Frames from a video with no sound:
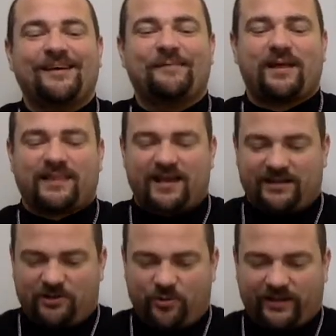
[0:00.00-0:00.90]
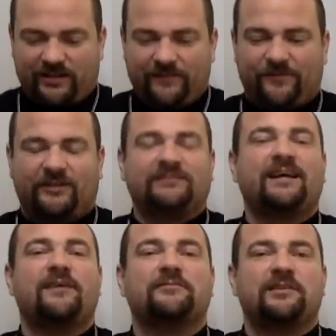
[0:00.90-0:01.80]
But then it quickly falls
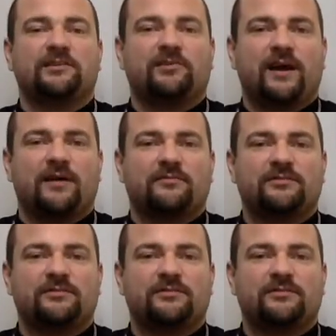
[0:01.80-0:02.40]
down to the ground.